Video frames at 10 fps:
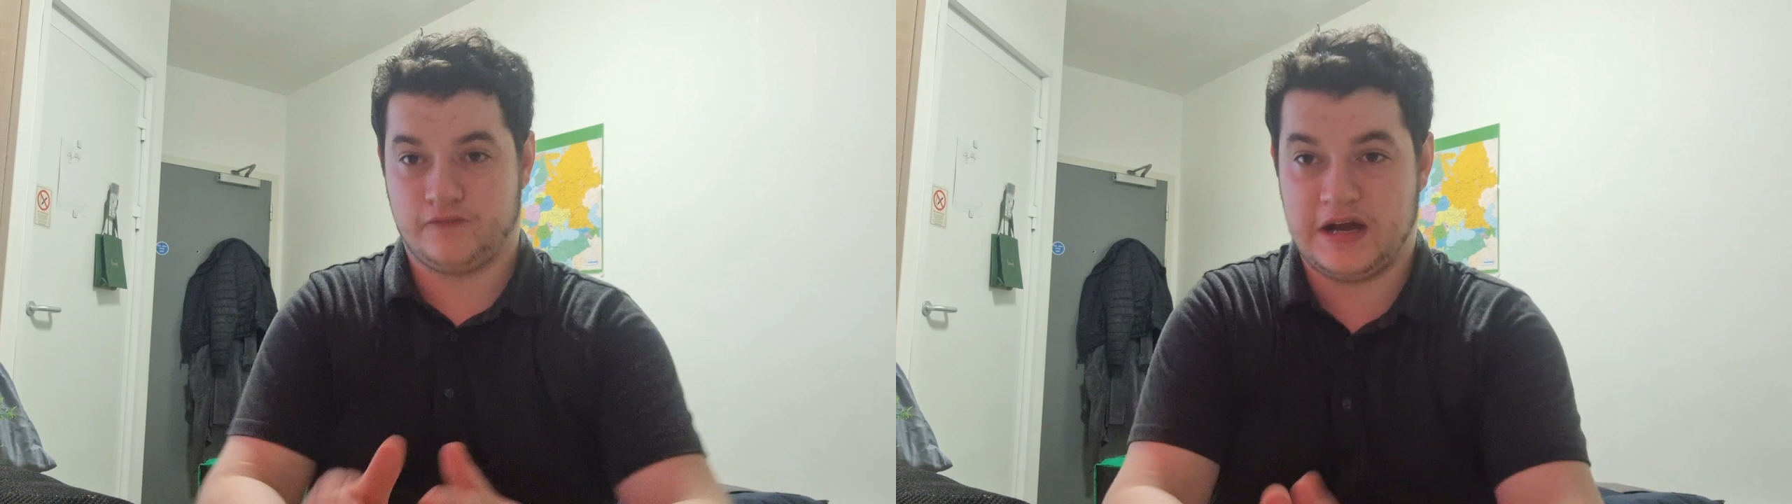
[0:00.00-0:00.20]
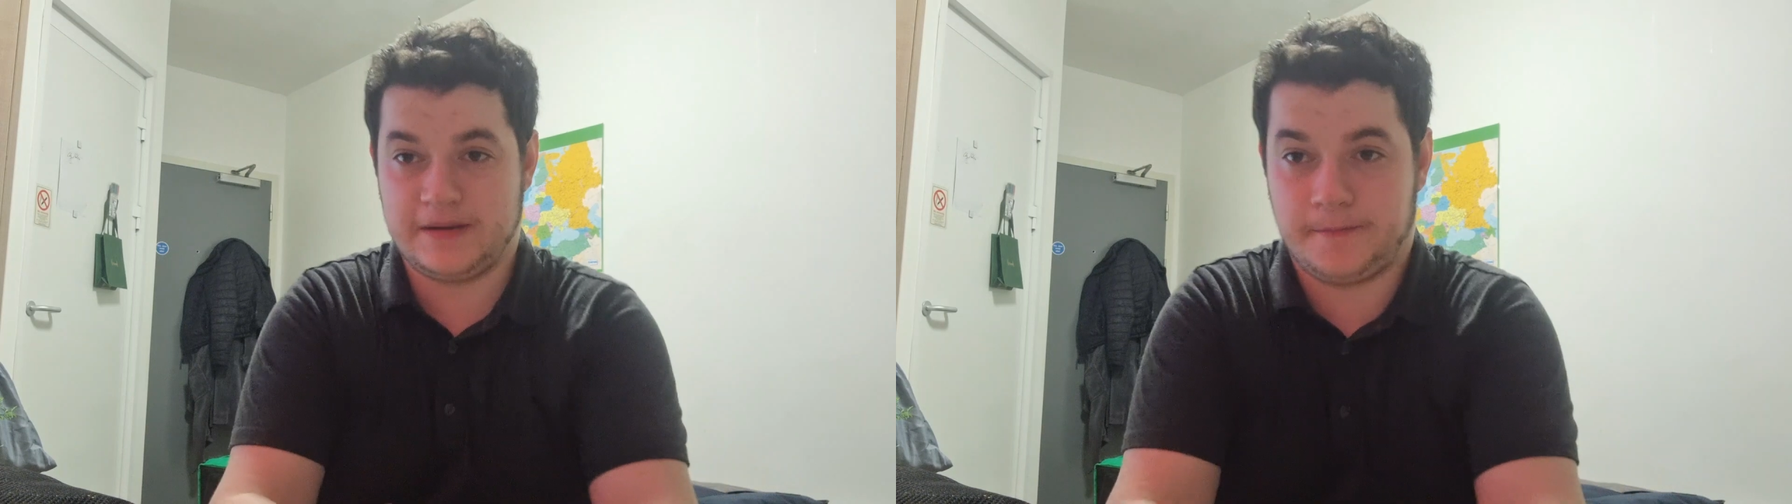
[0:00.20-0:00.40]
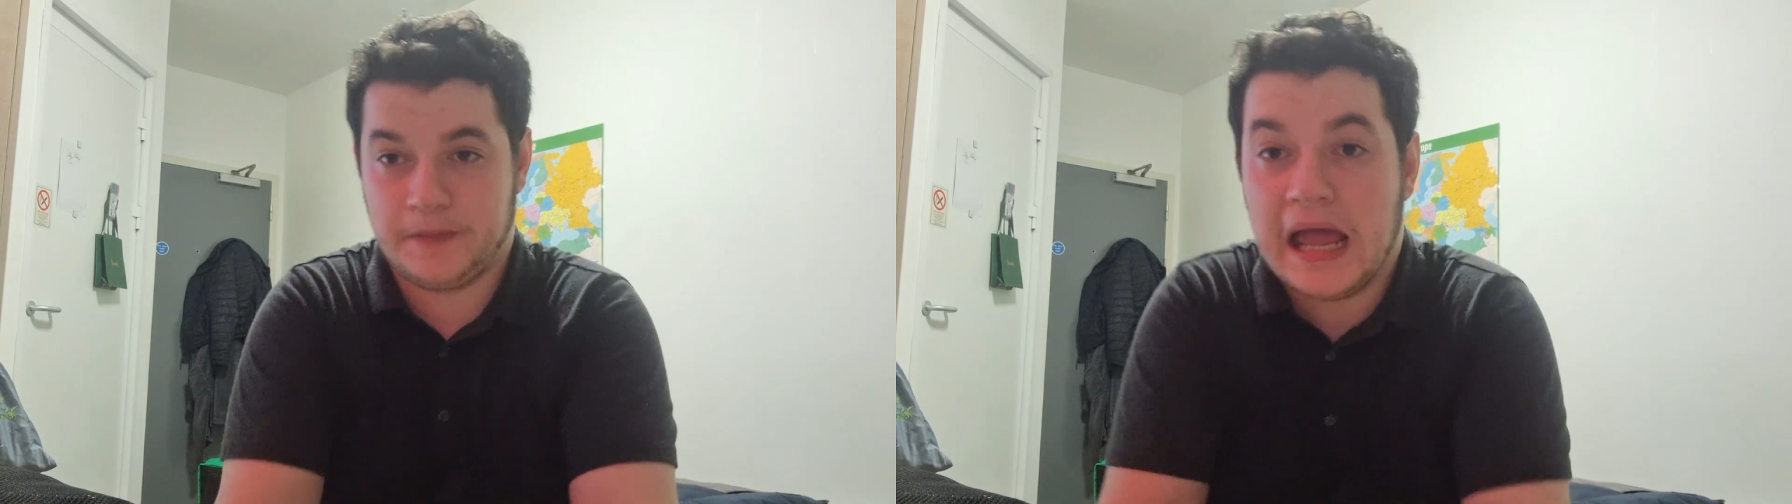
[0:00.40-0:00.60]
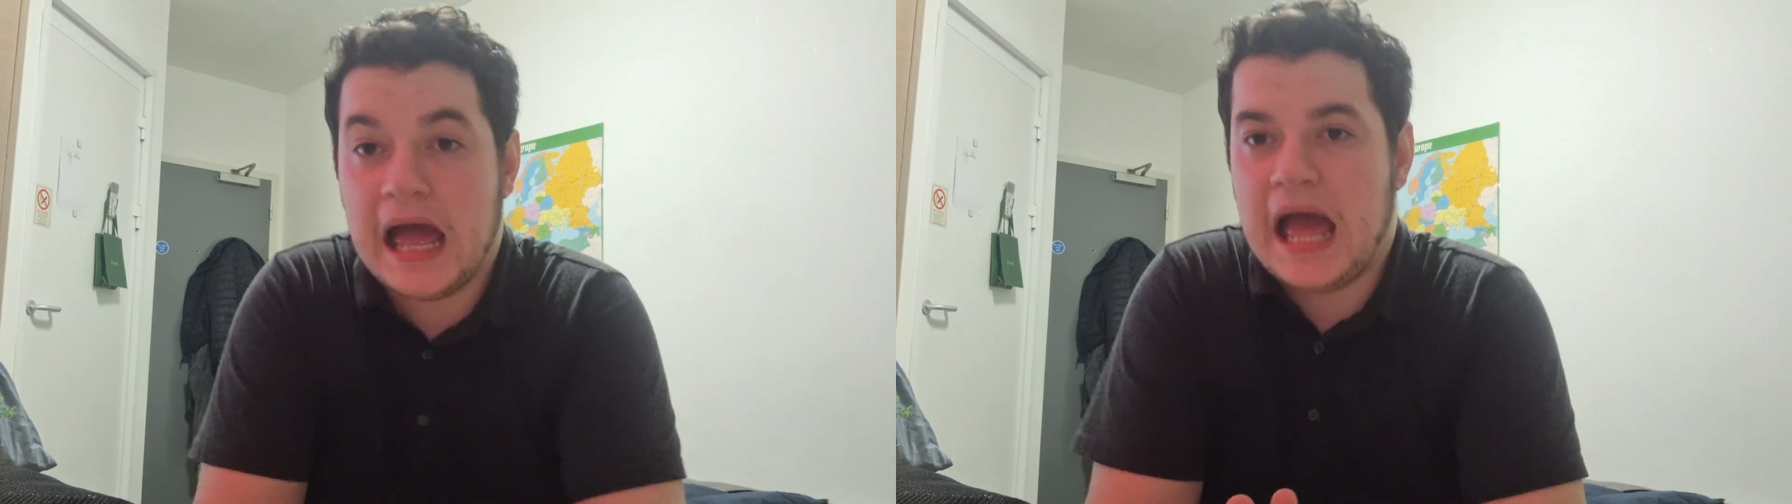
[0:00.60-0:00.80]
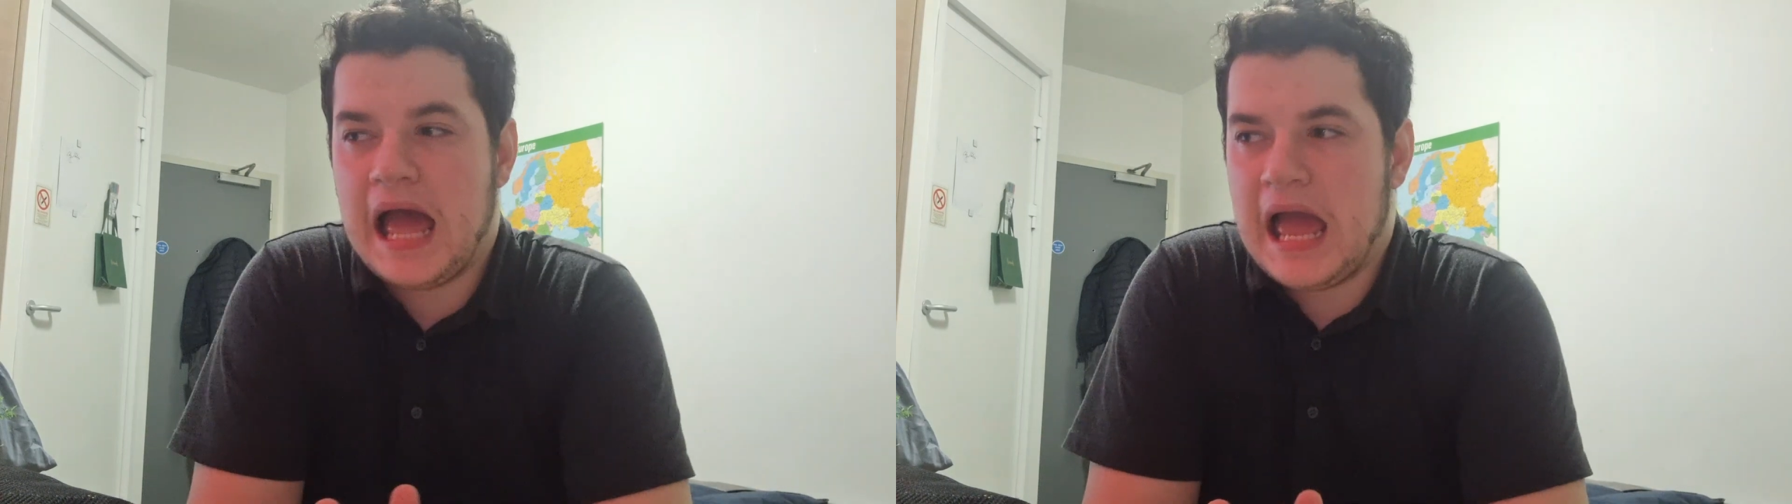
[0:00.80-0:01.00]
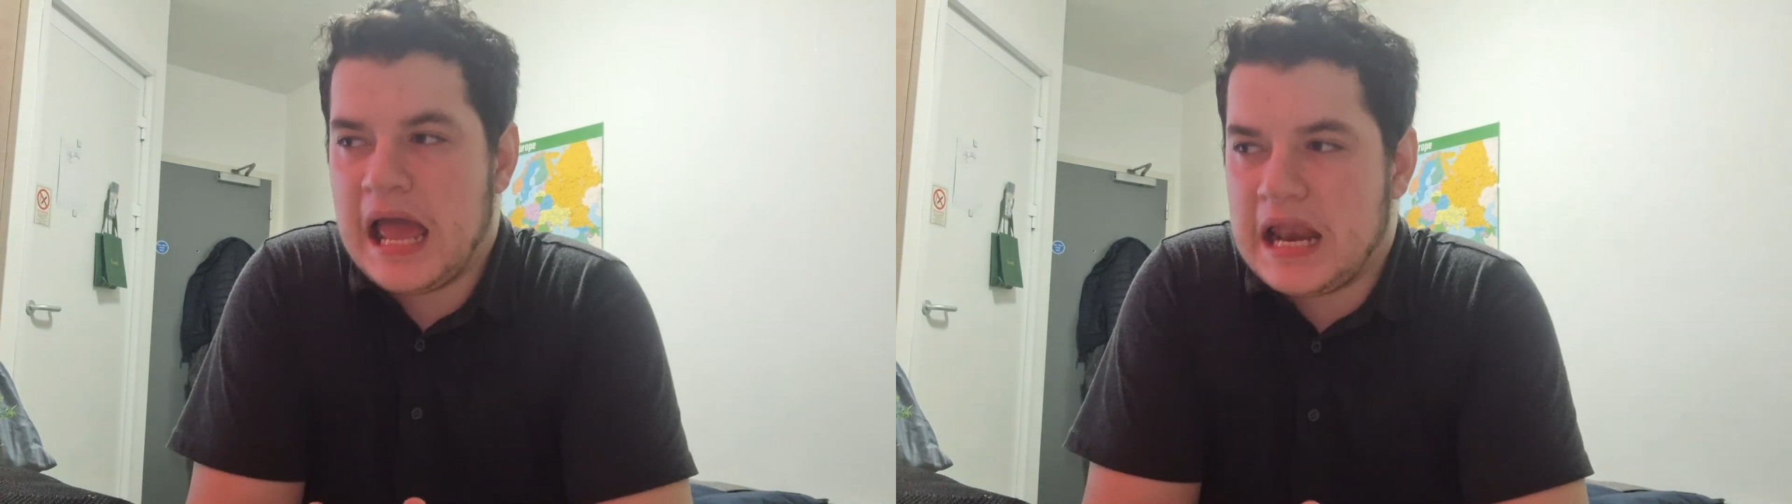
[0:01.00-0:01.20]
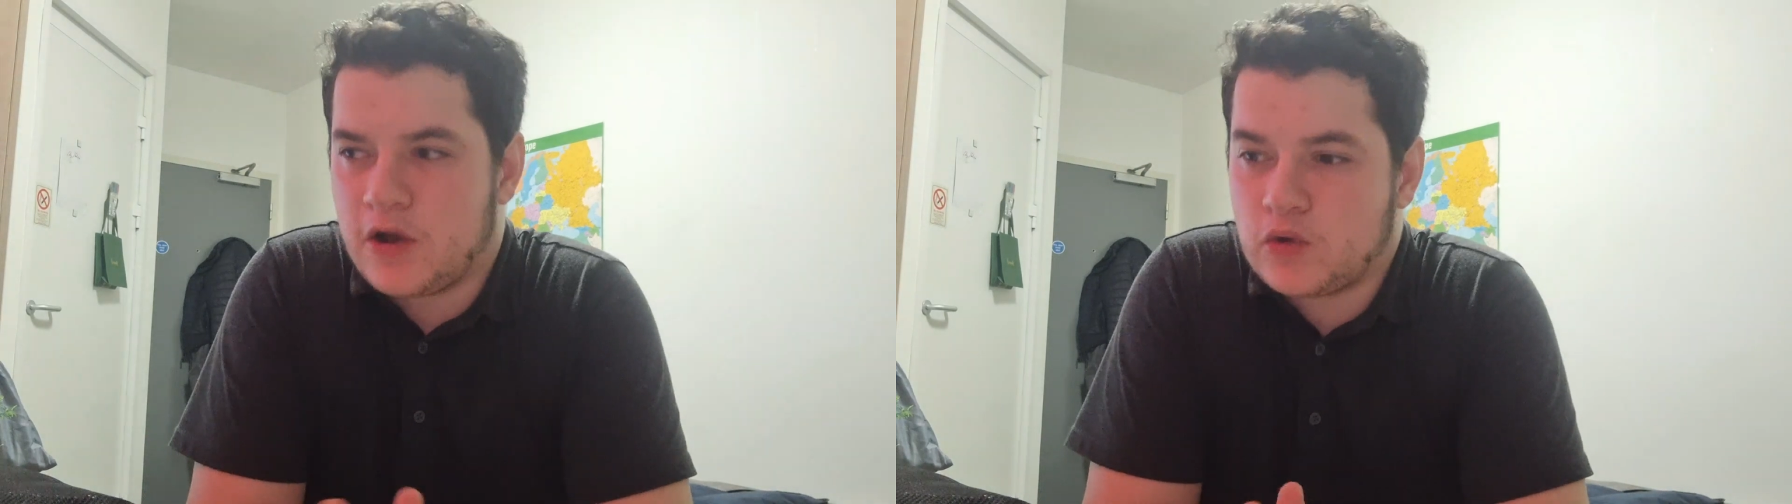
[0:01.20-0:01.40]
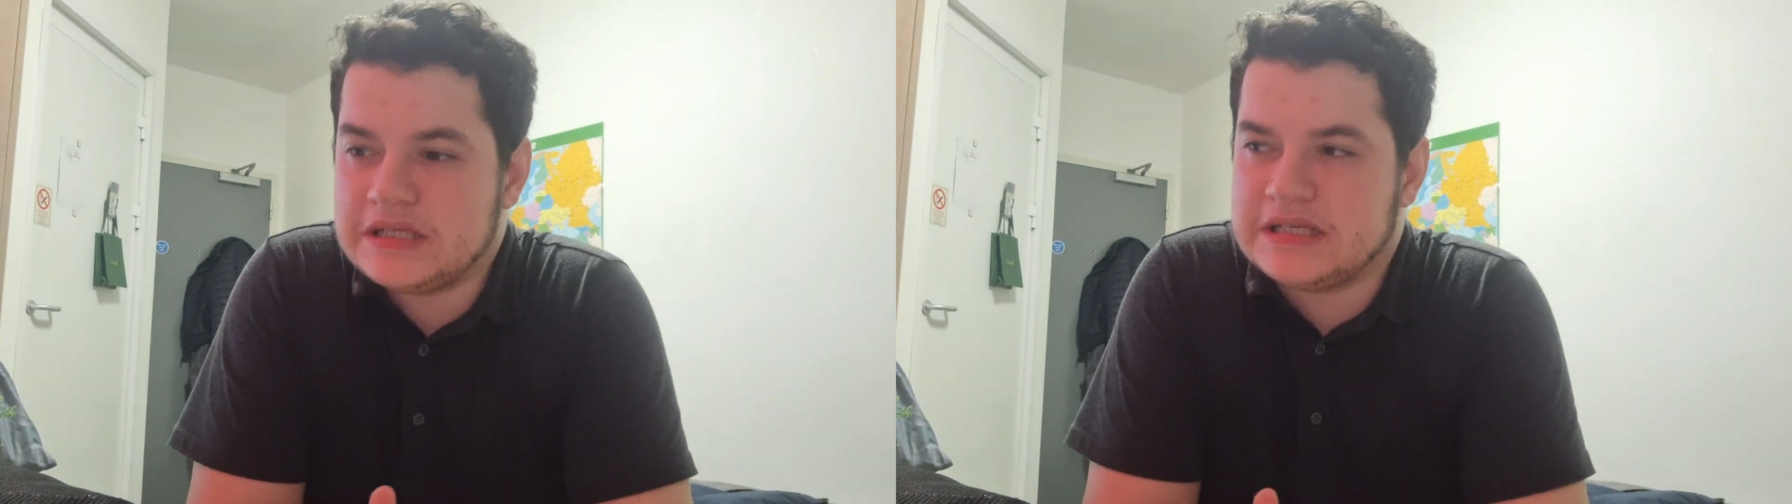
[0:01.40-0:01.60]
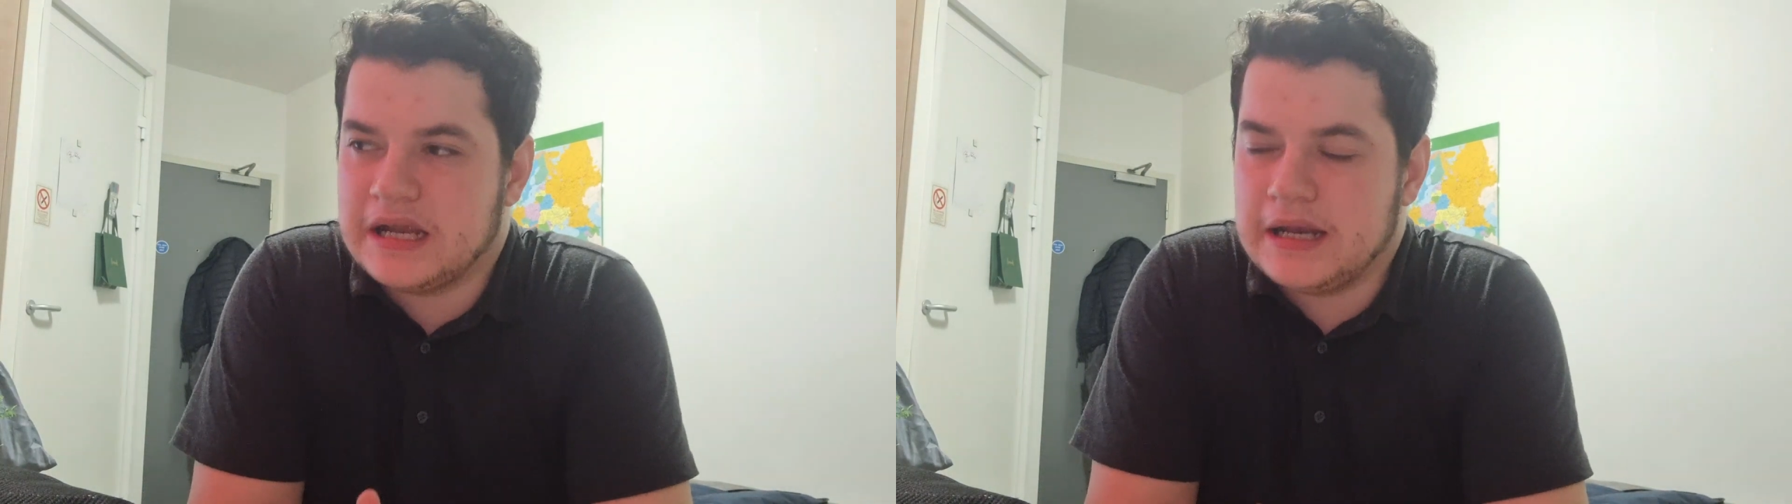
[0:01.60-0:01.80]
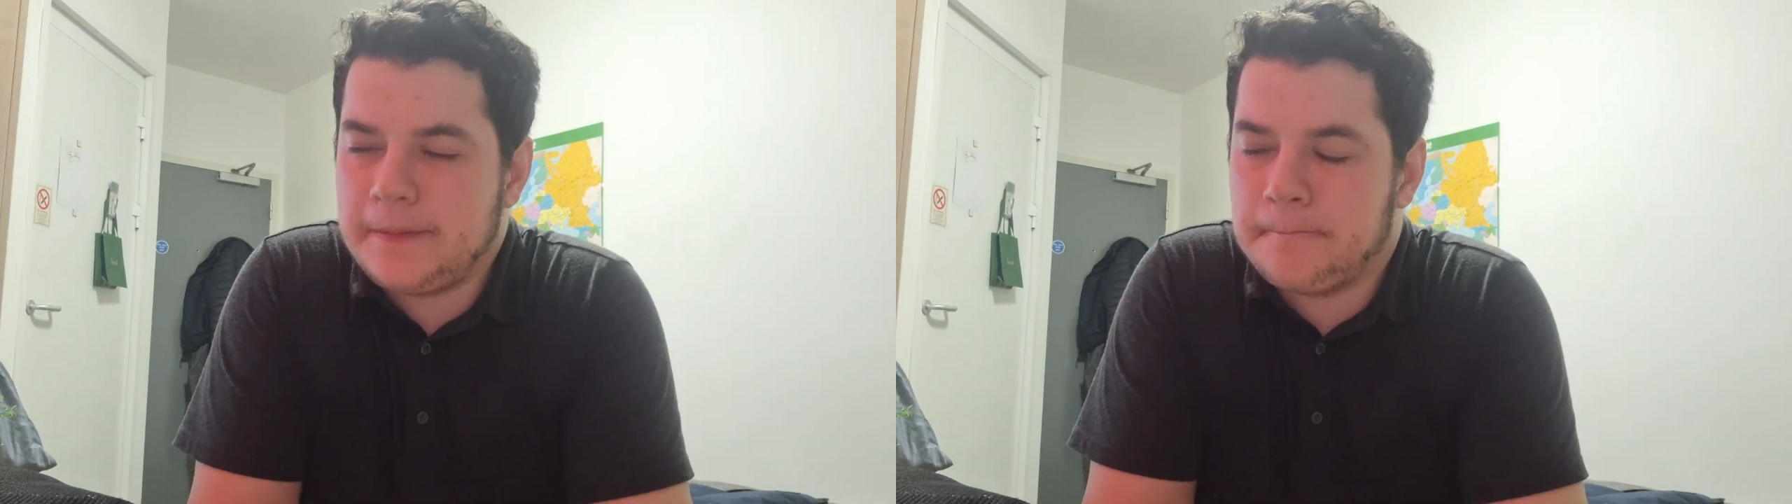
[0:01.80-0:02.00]
right? Now,
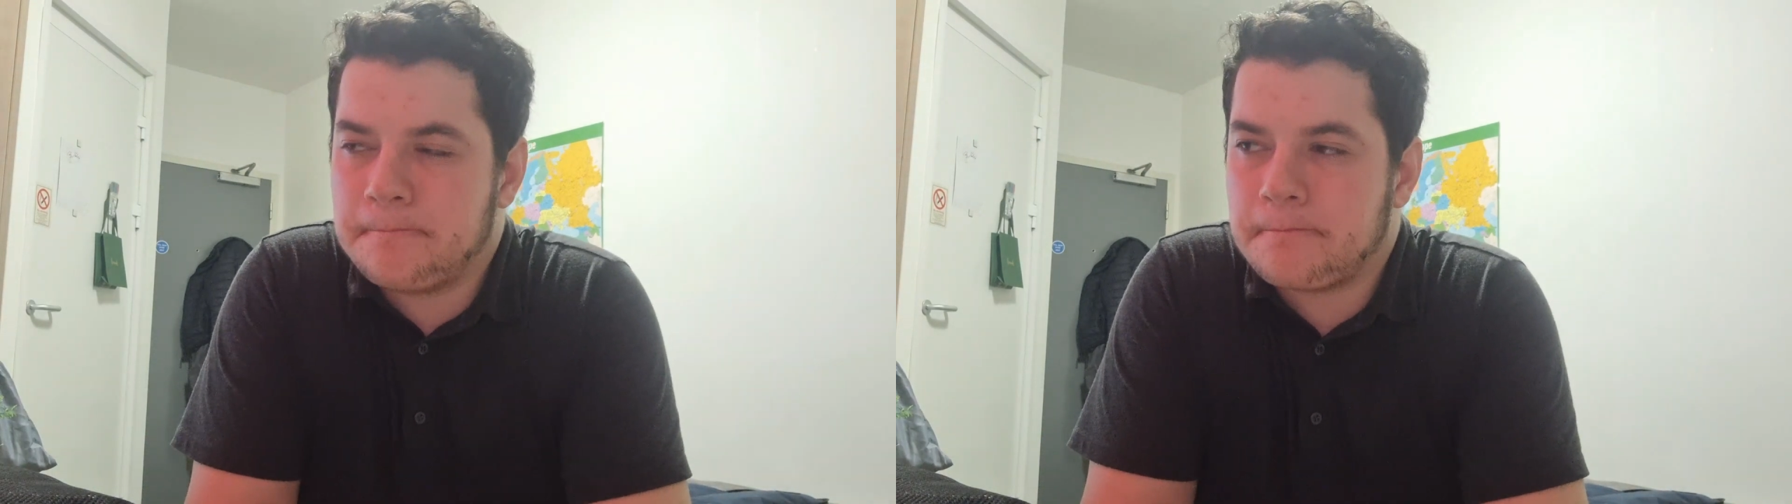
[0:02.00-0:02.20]
coincidentally,